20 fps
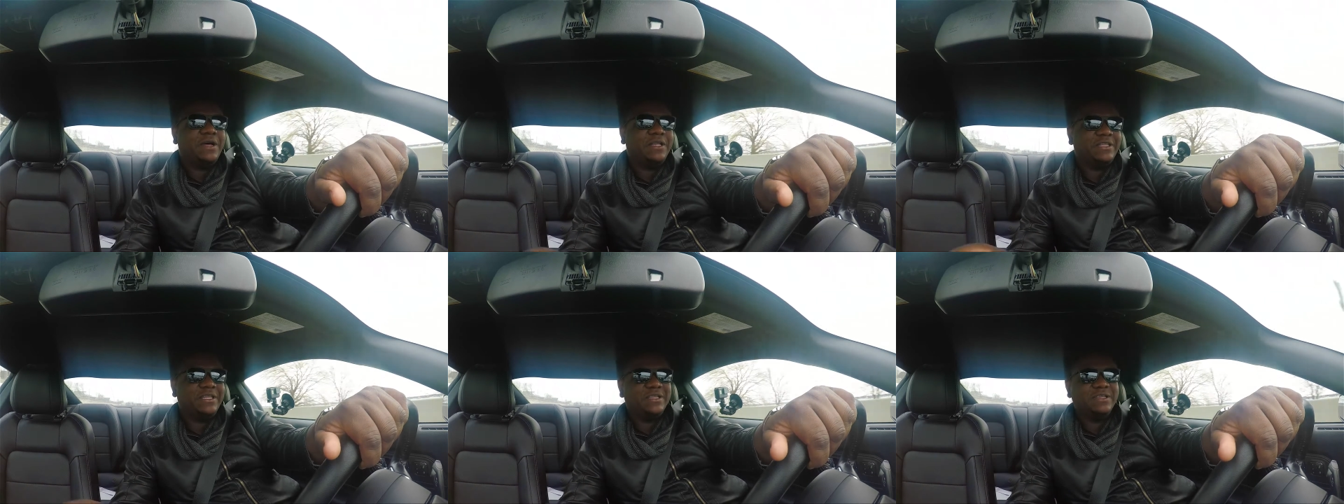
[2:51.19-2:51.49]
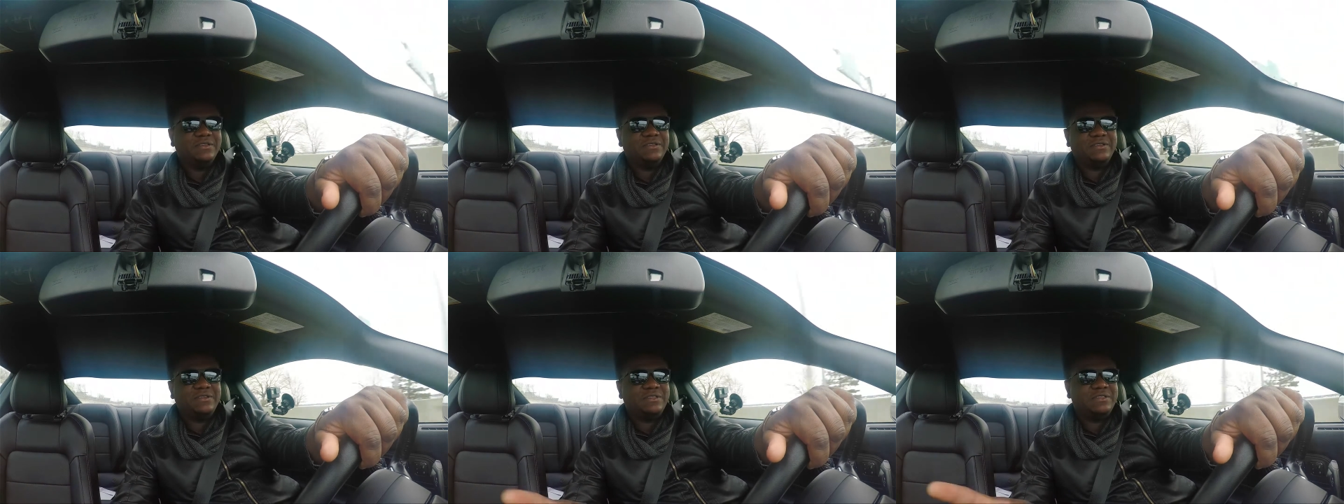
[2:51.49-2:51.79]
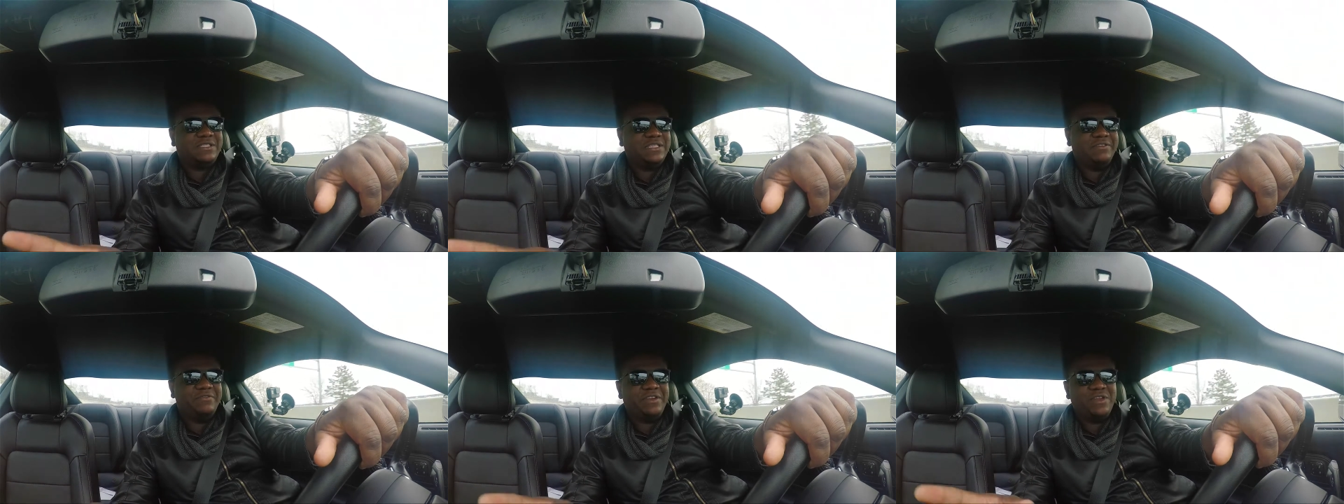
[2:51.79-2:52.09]
I think
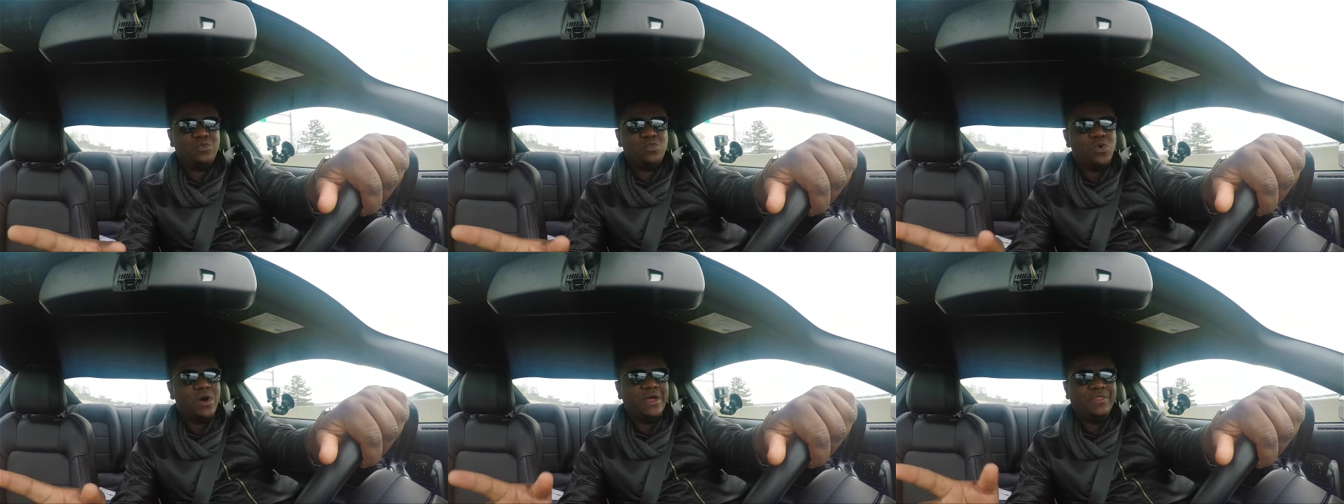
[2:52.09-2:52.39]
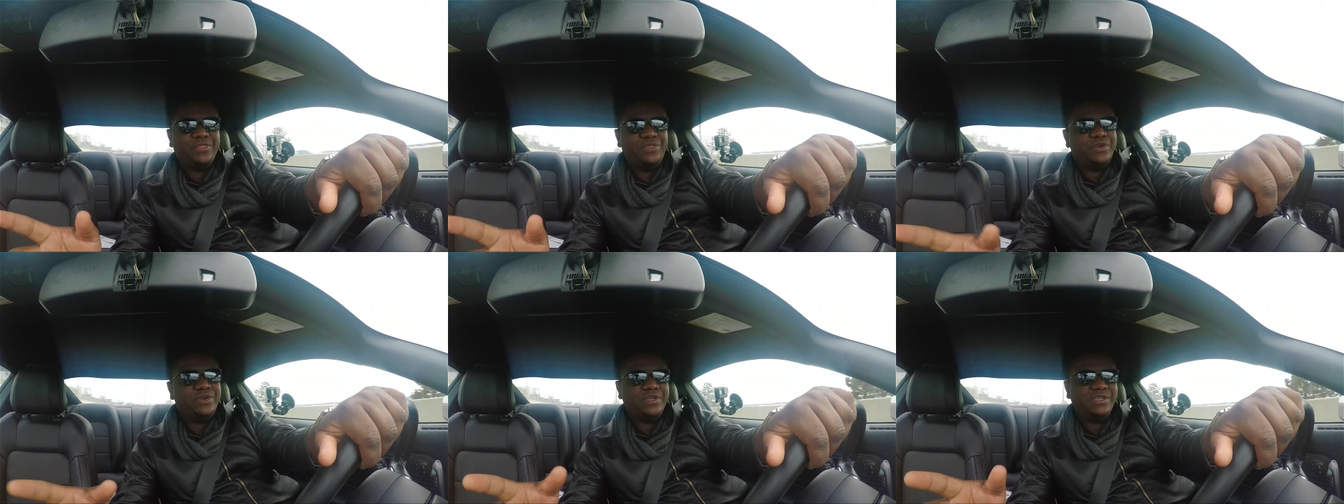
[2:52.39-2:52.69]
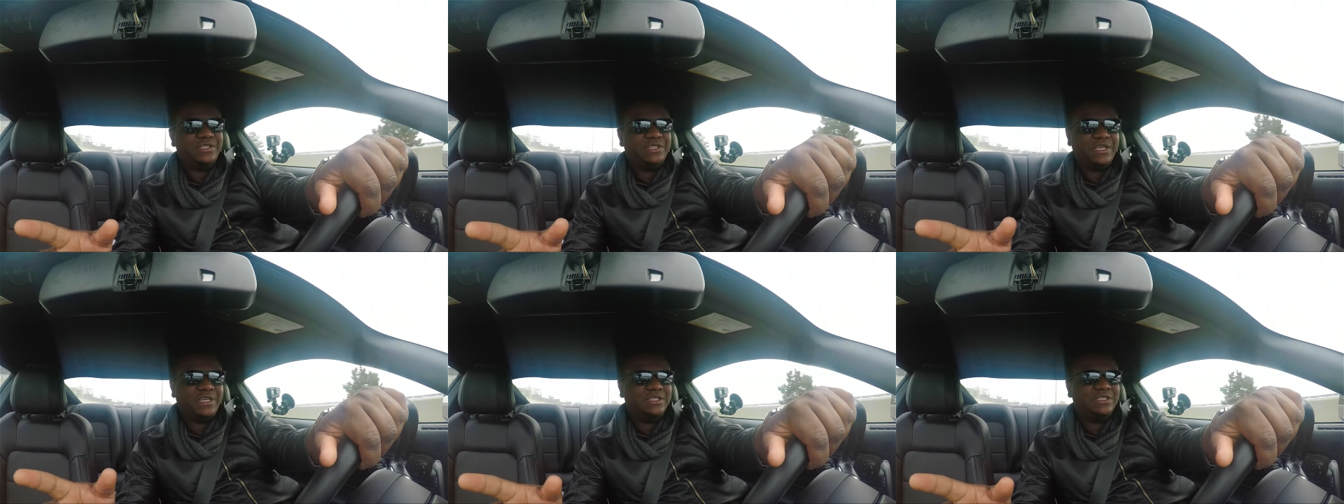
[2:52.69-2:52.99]

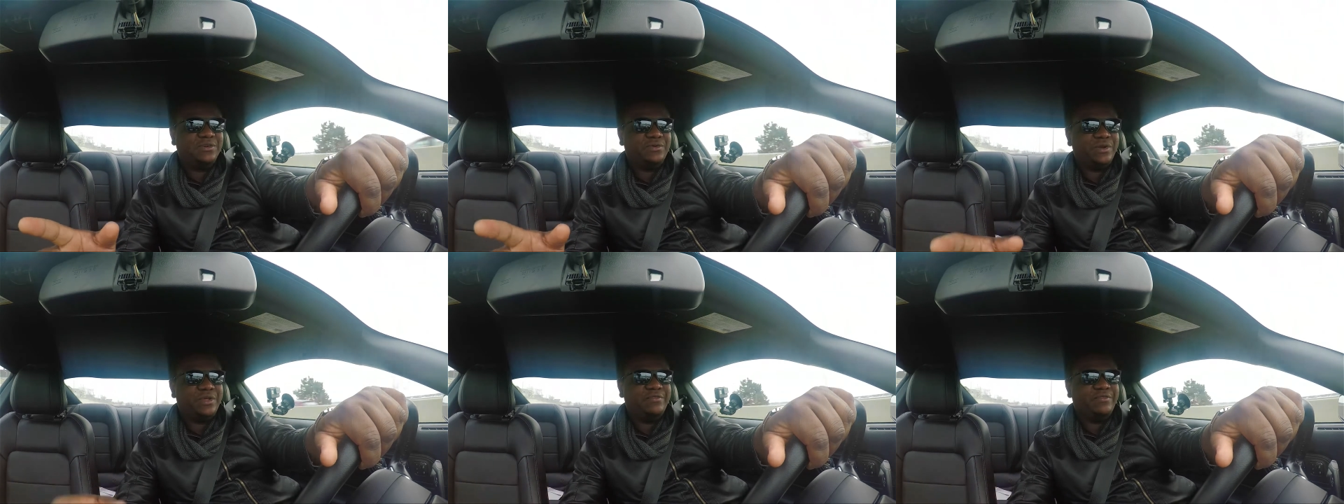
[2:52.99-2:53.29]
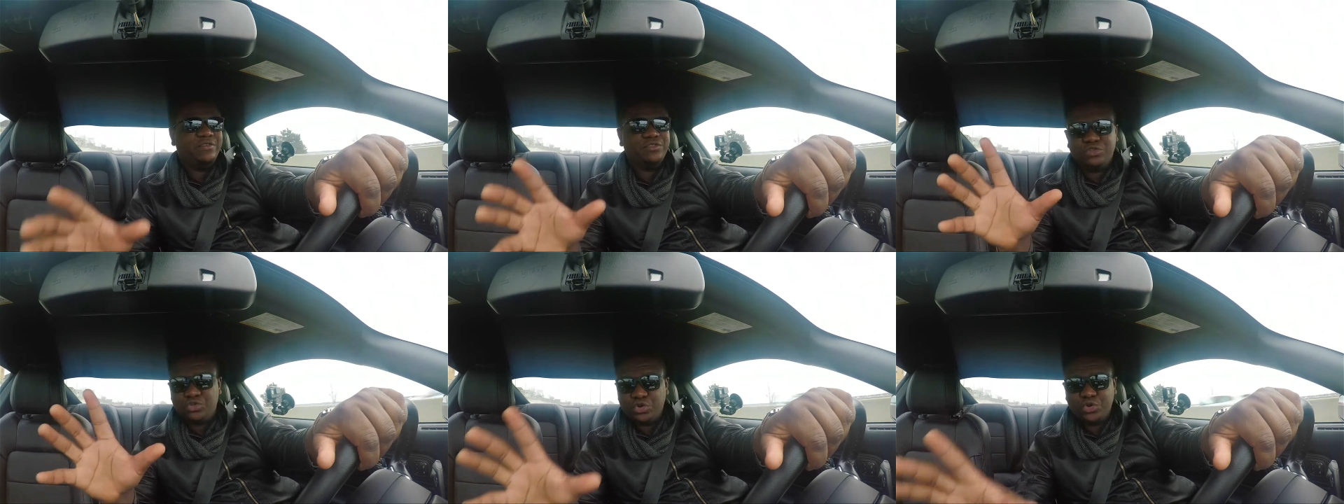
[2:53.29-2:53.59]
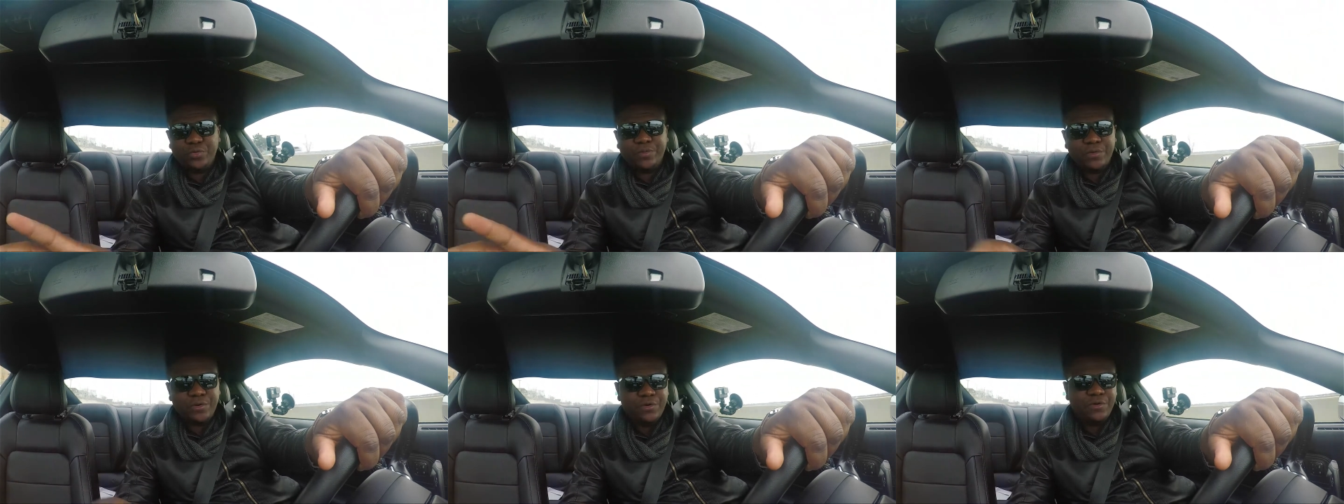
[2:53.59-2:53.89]
7136 or whatever,
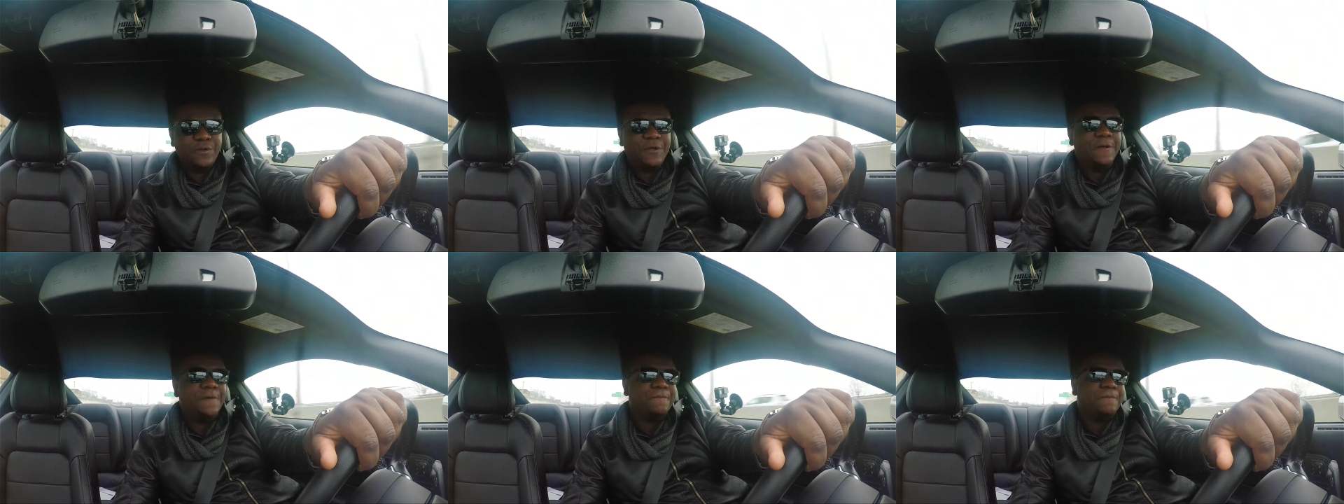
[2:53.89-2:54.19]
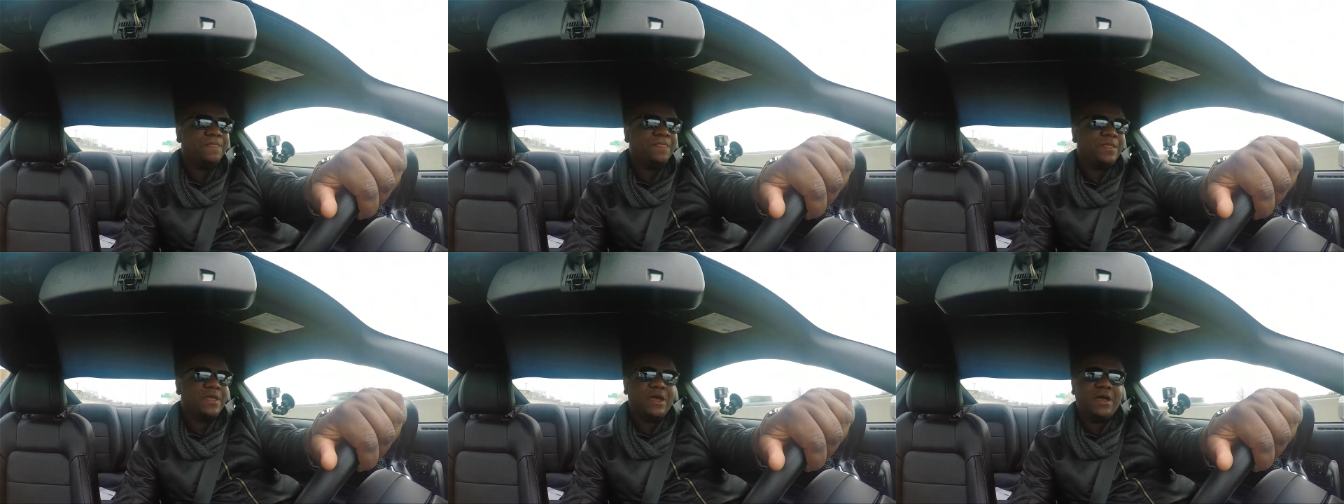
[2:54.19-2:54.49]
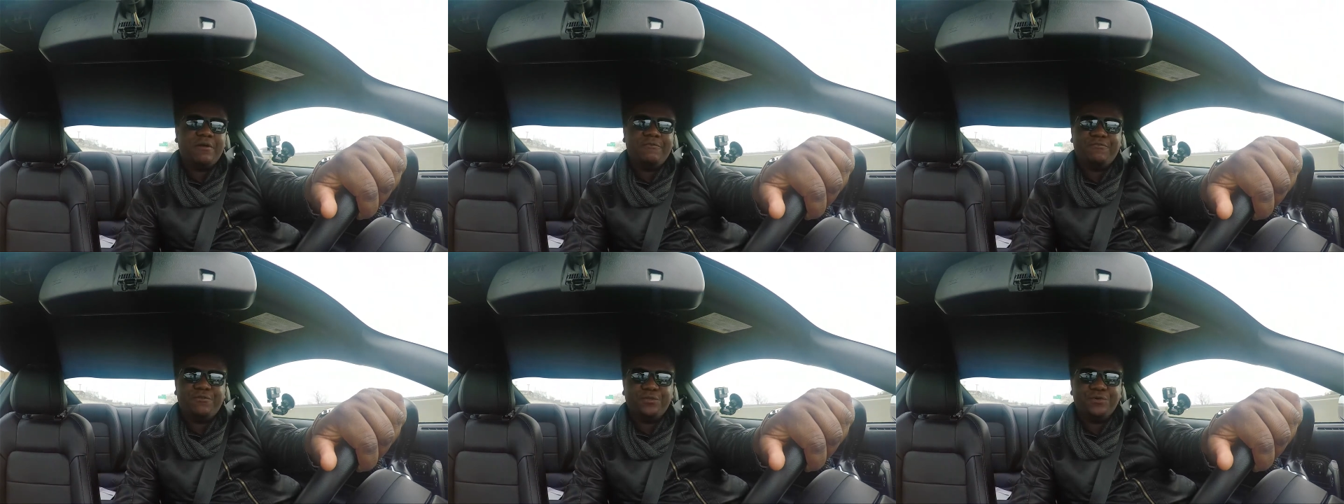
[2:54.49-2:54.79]
turbo
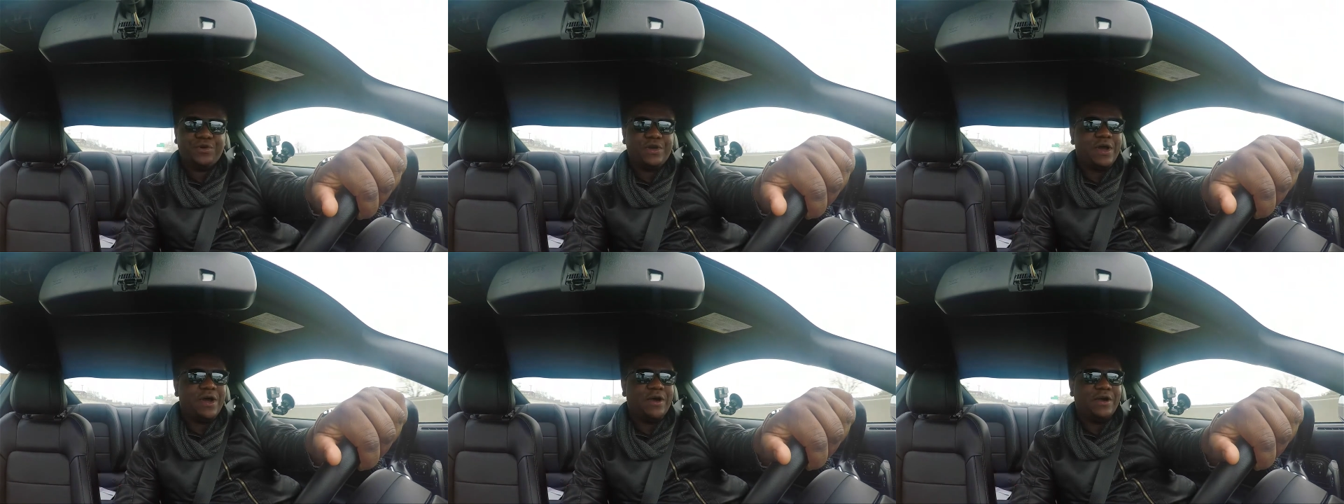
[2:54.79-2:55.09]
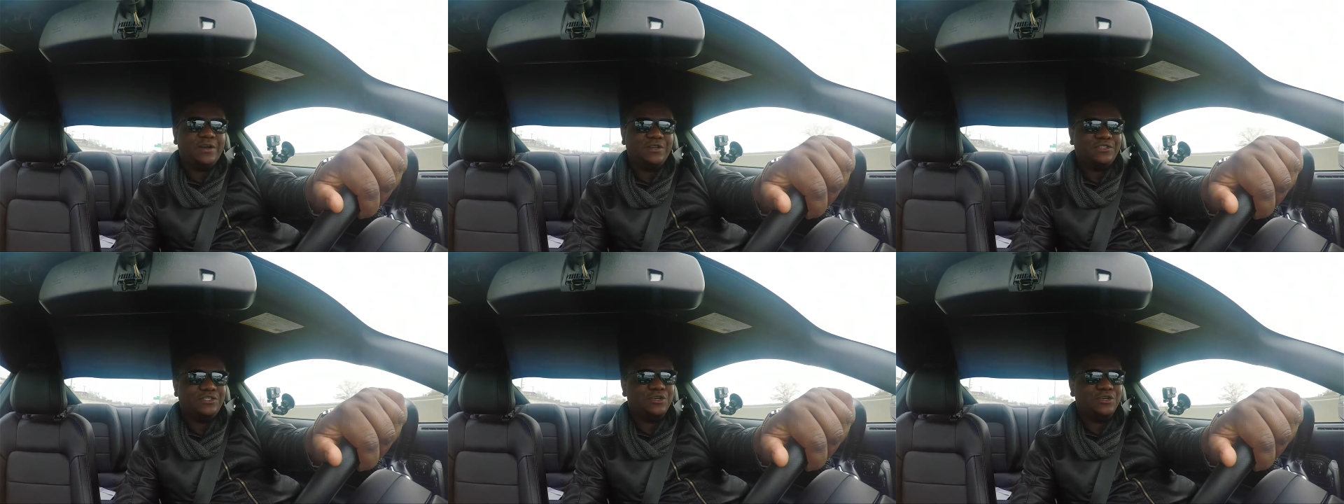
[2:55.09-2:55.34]
for the car.